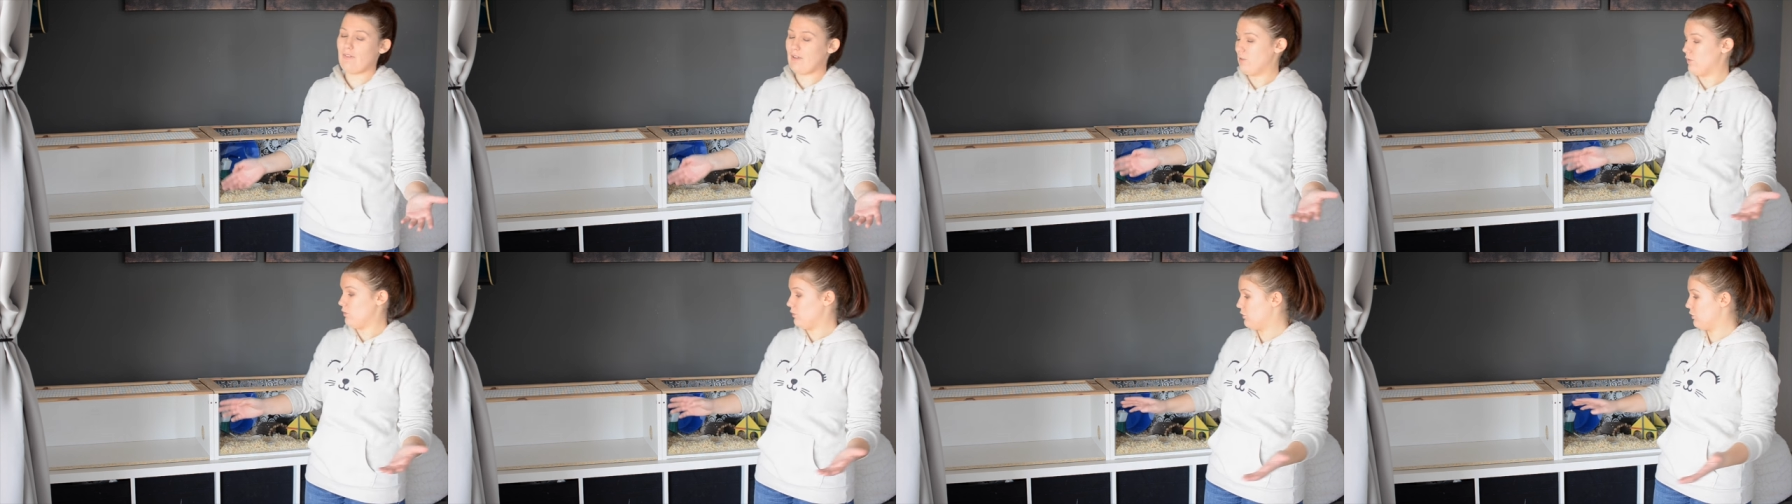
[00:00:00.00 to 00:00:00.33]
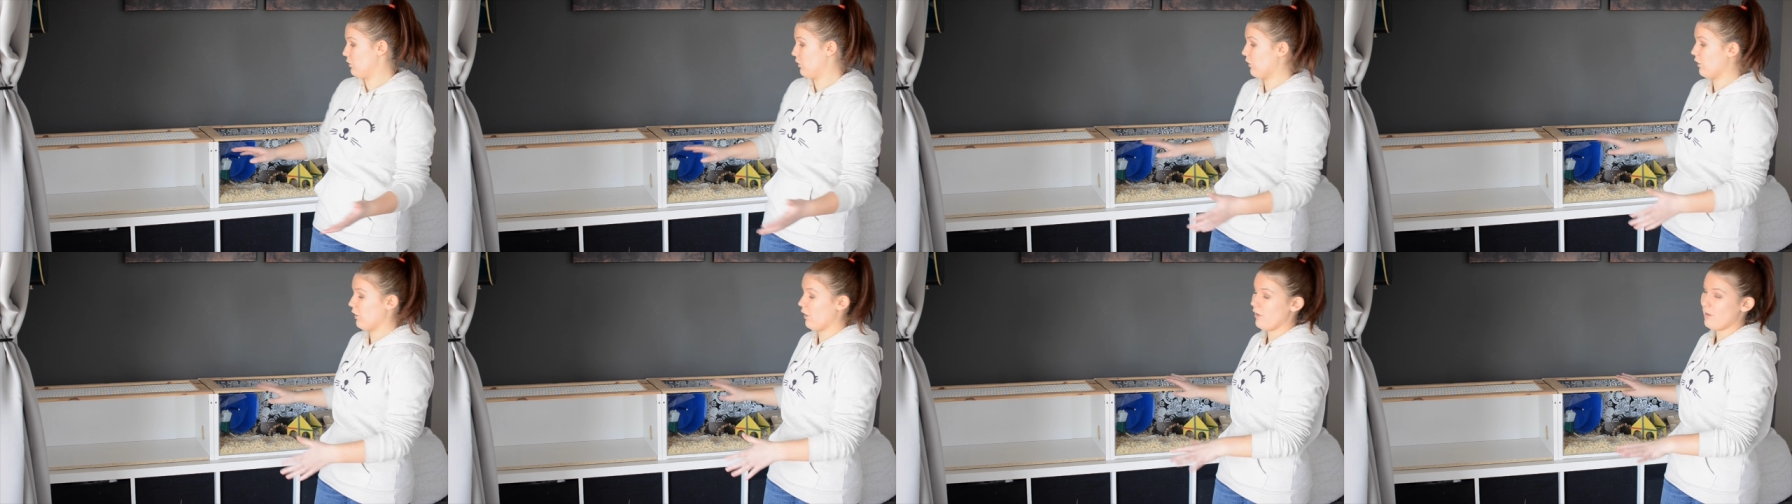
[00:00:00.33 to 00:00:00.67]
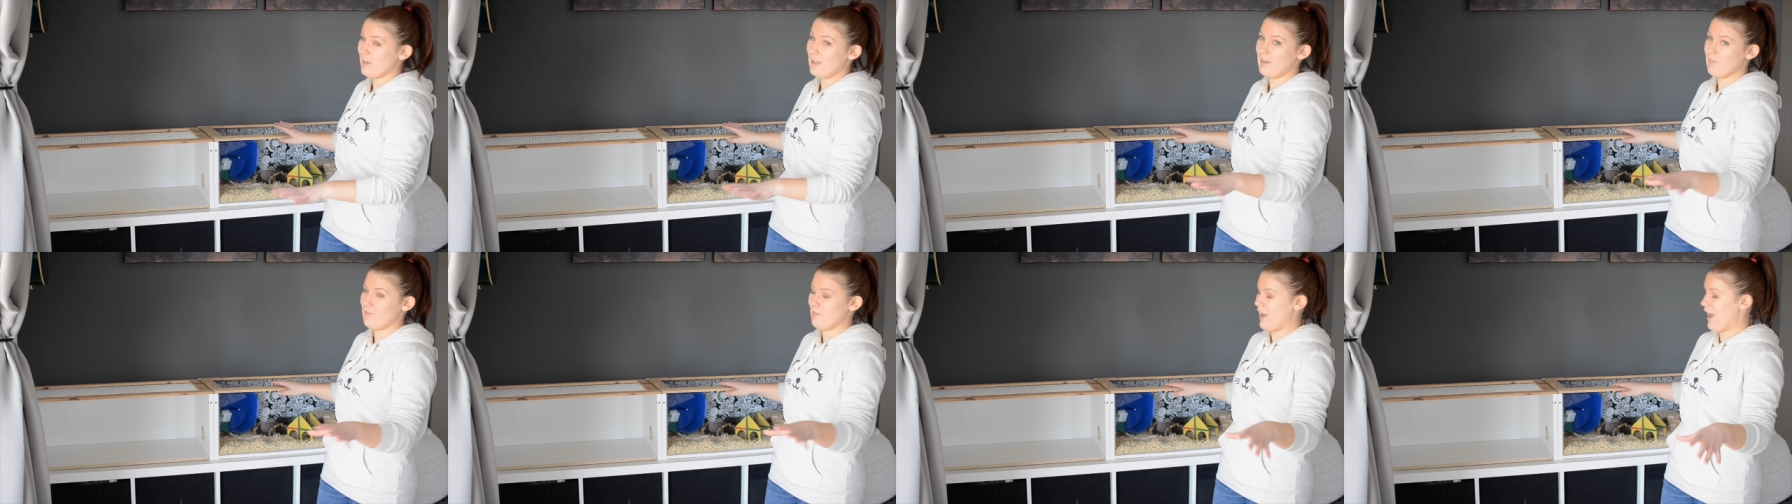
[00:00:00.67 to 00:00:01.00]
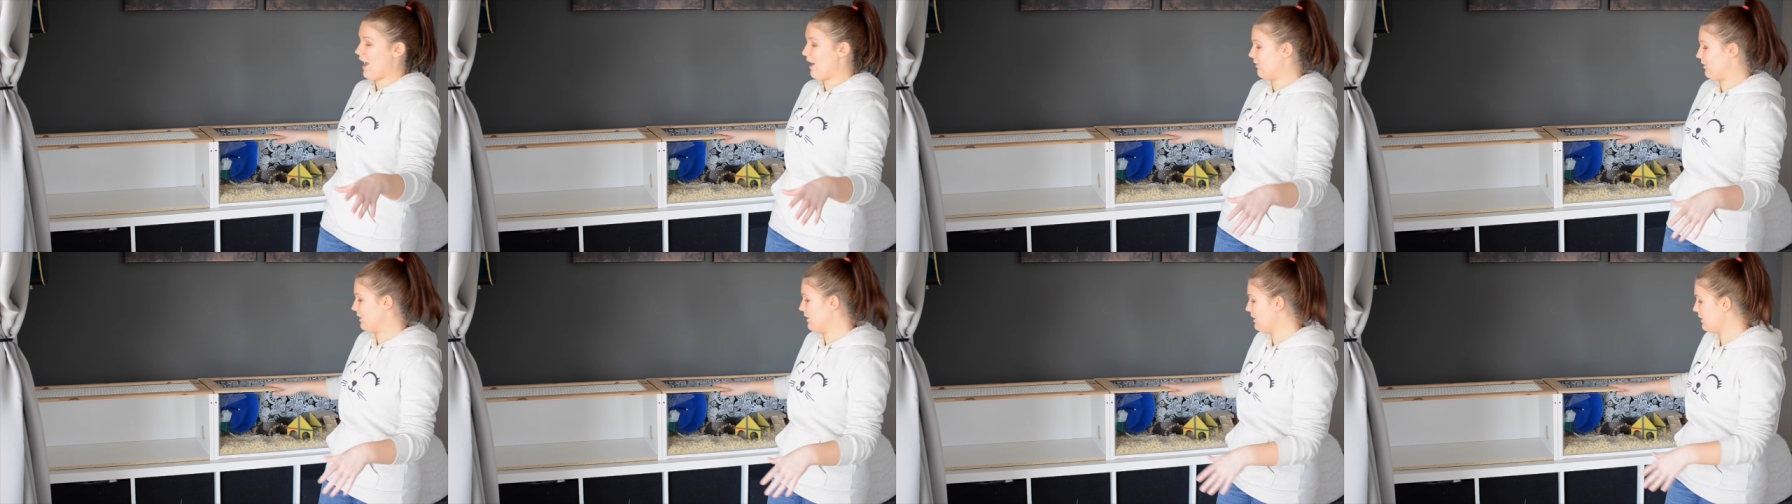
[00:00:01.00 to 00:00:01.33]
a tutorial on it if you
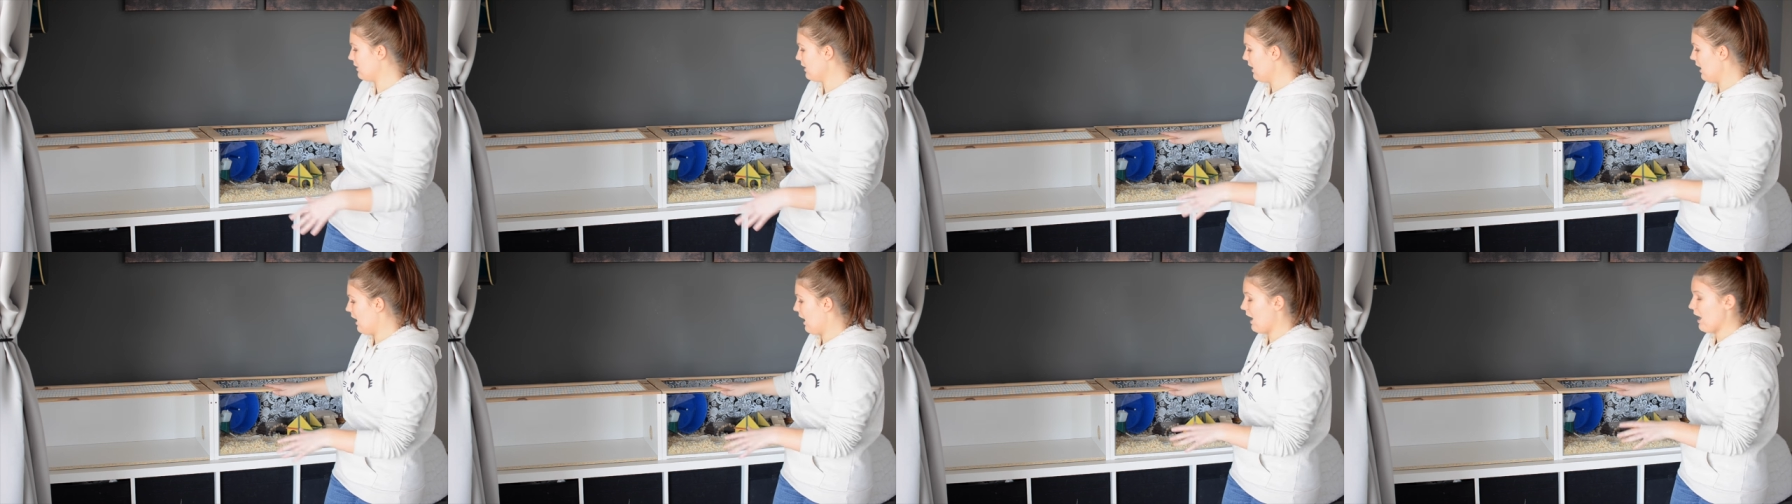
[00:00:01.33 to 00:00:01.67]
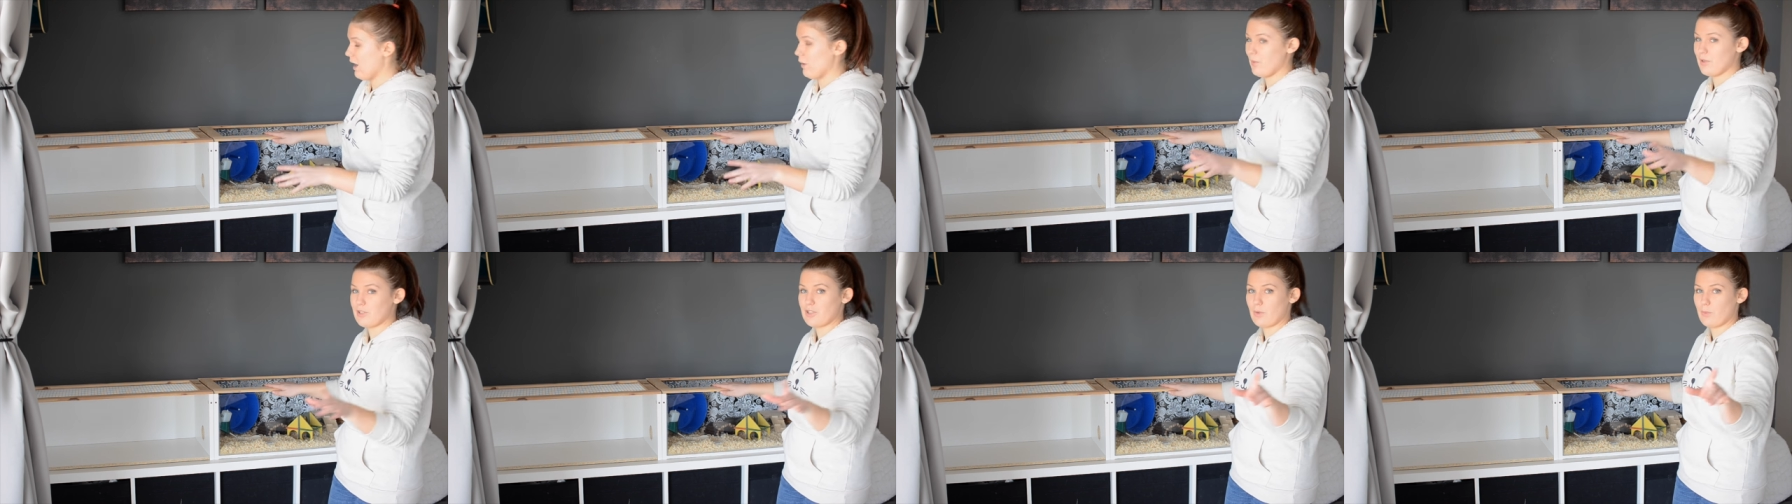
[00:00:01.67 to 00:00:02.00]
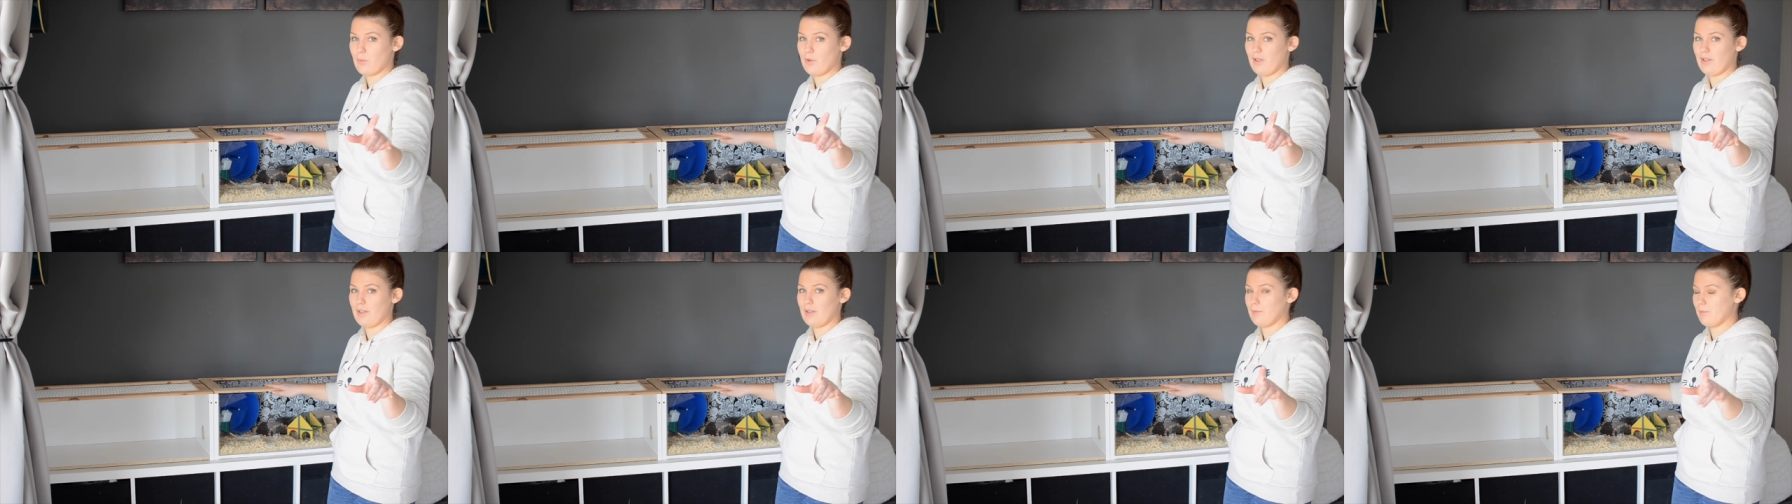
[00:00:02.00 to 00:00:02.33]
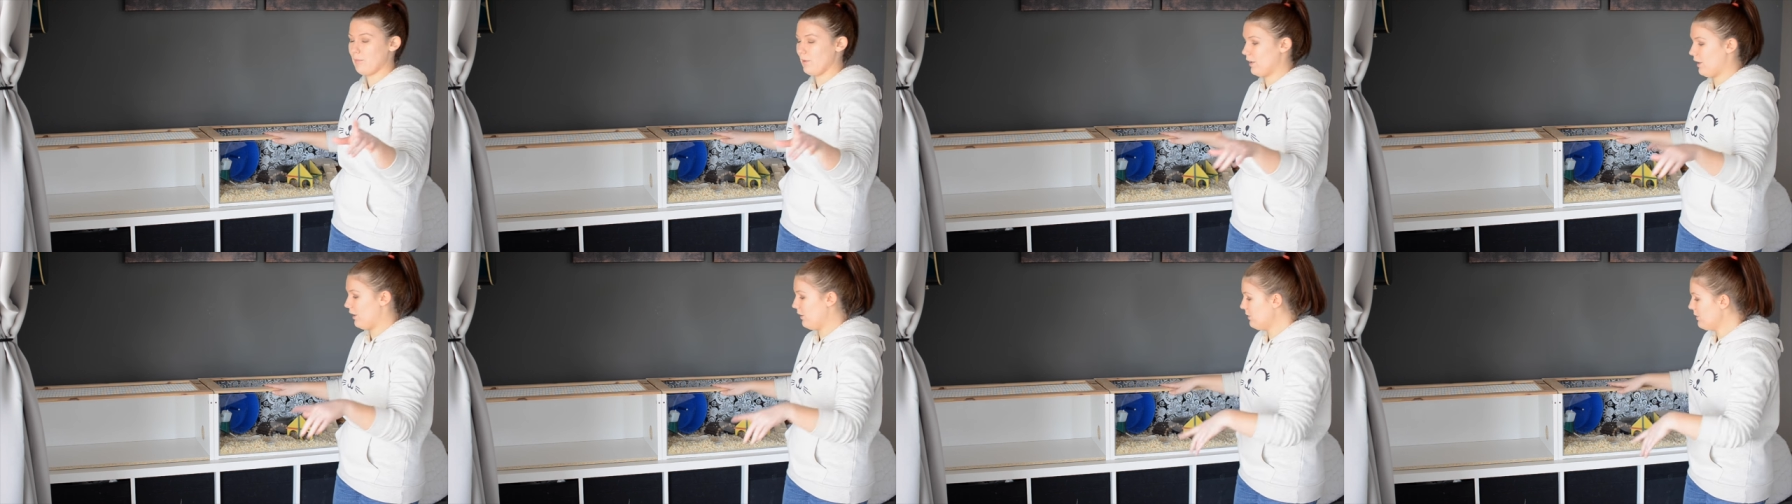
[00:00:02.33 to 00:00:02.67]
haven't, uh, which I will link
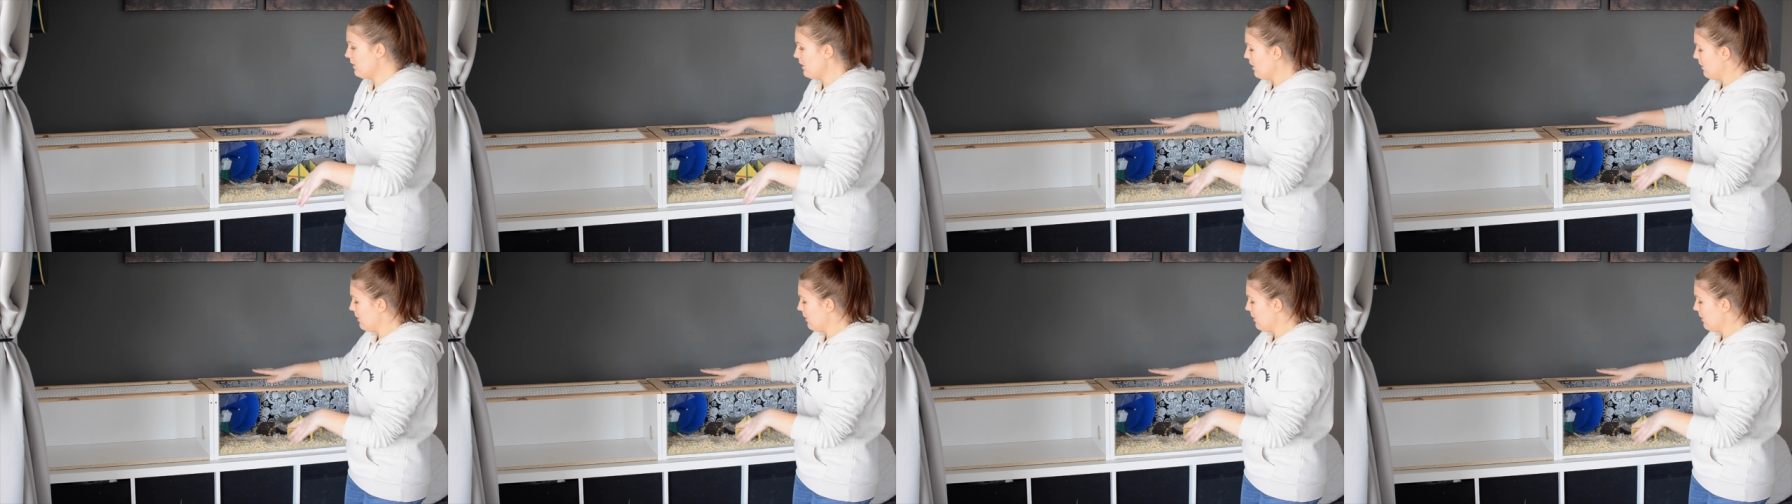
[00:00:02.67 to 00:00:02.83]
below.